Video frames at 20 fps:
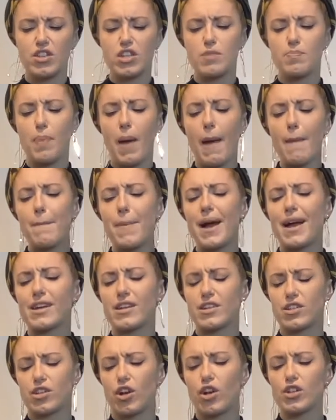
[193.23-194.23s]
This
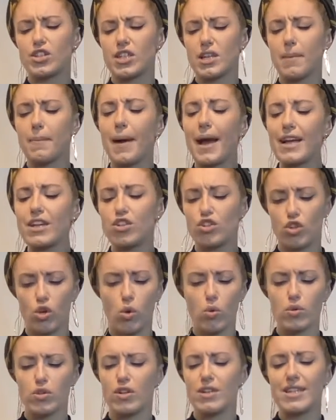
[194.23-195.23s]
backpack is hurting my
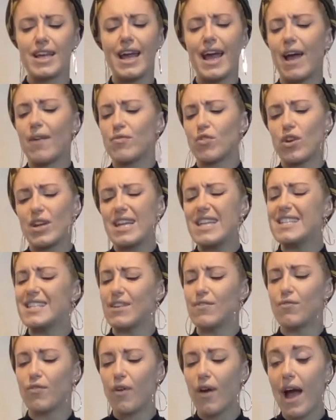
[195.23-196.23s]
shoulders. I have not
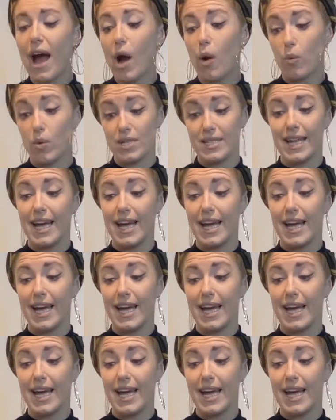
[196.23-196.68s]
eaten for hours.